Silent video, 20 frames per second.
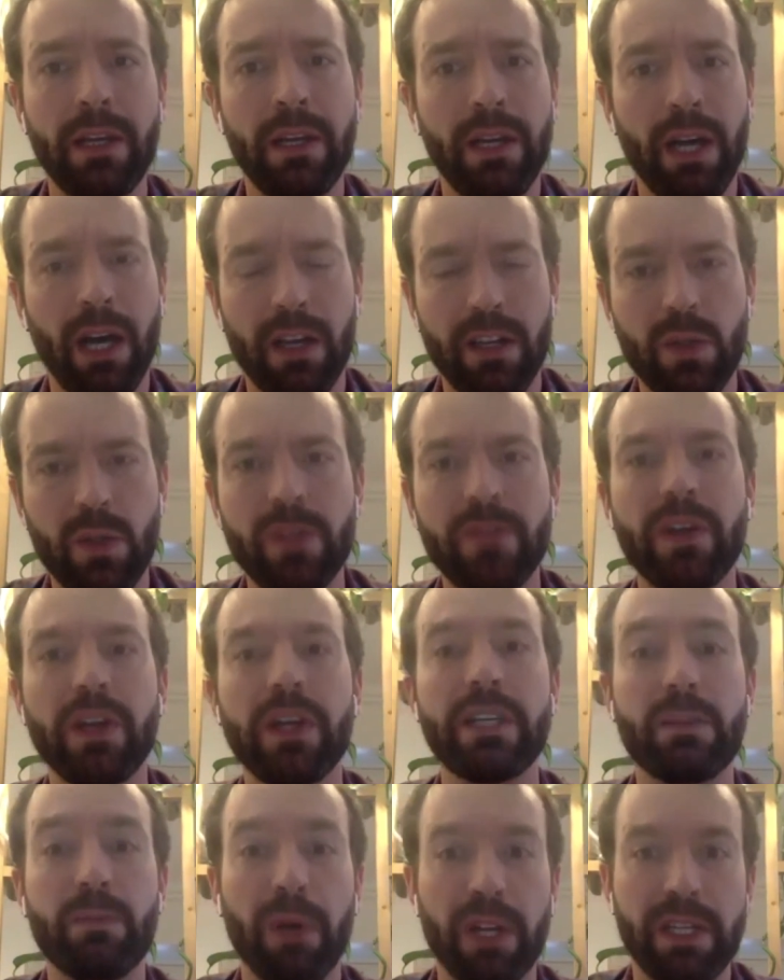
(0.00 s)
This was very
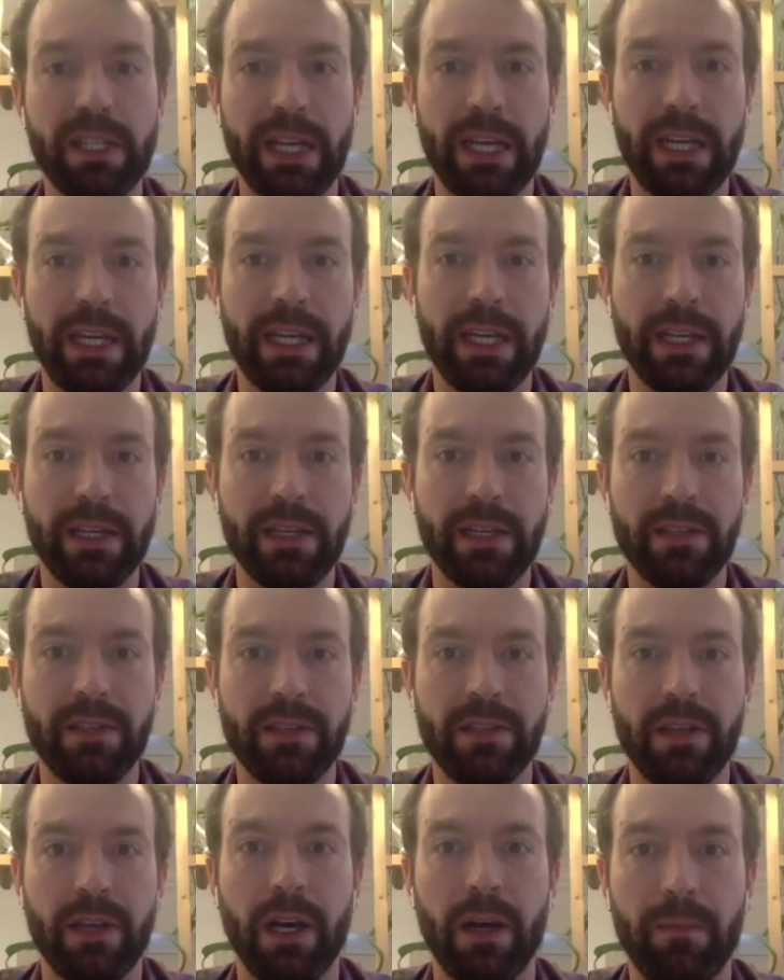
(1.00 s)
spontaneous,
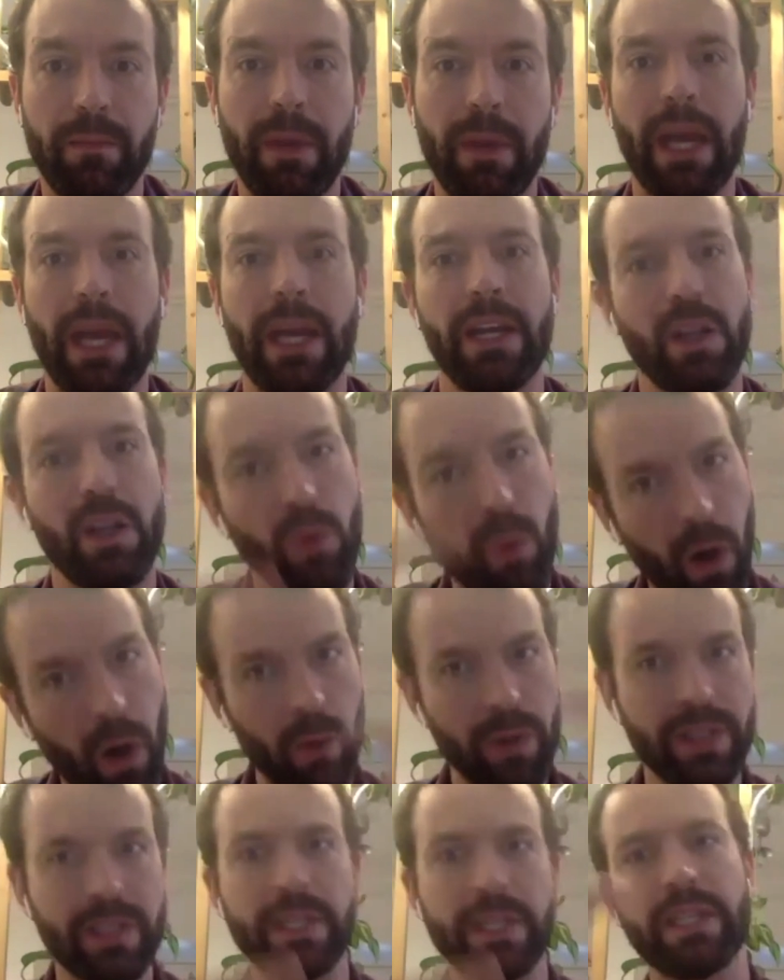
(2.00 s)
and you
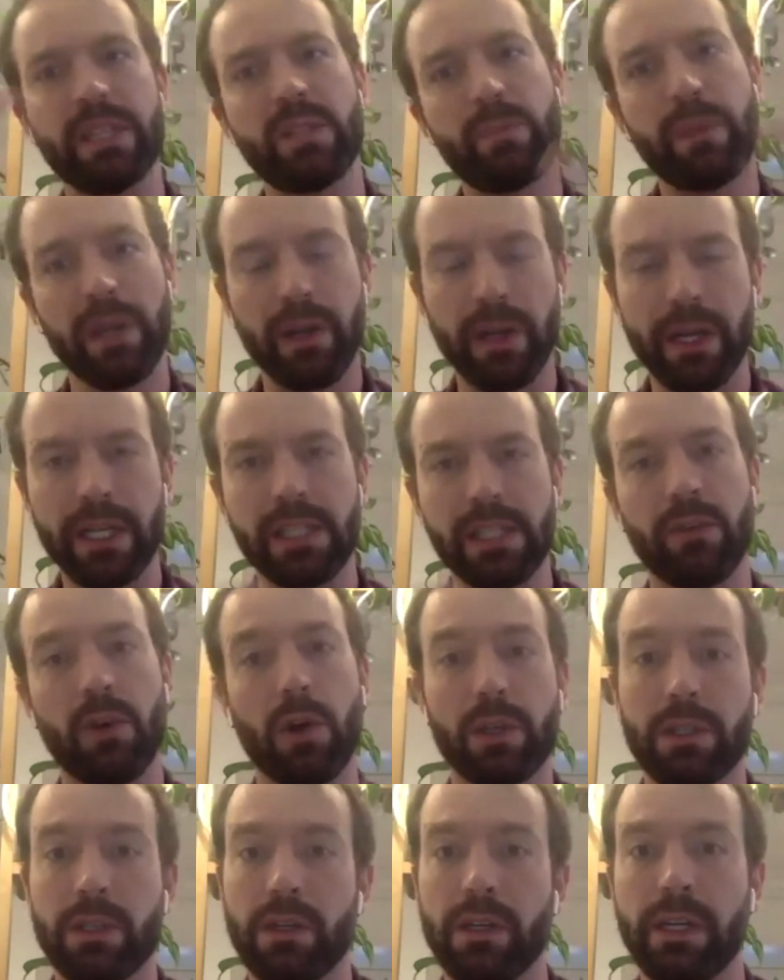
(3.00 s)
always see these periods of
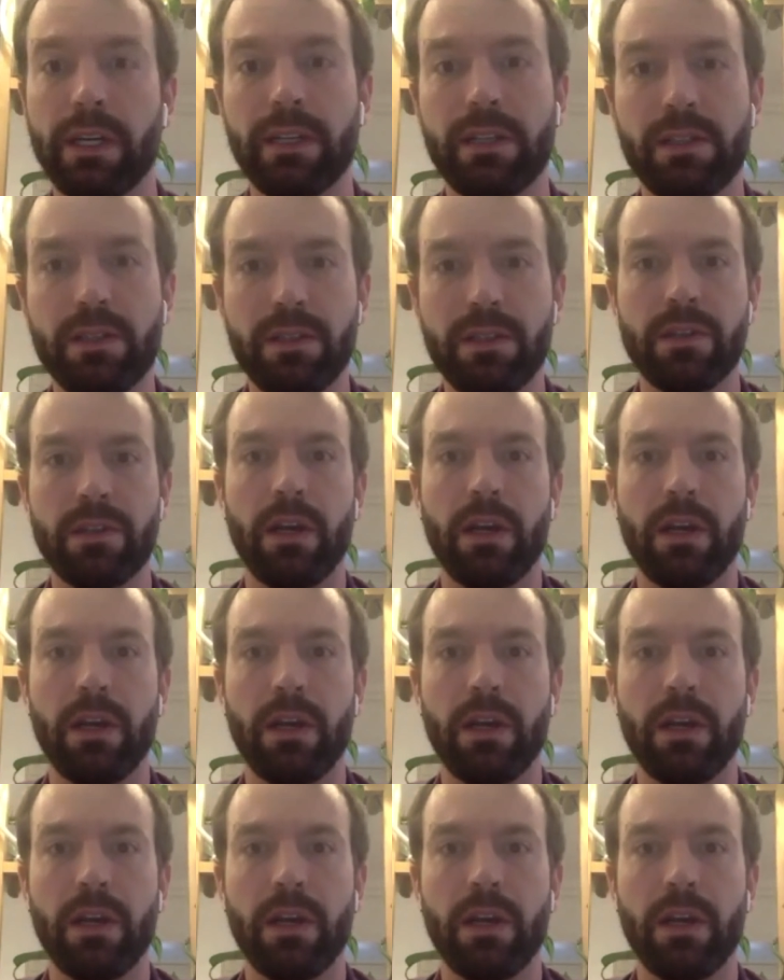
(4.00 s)
alternates.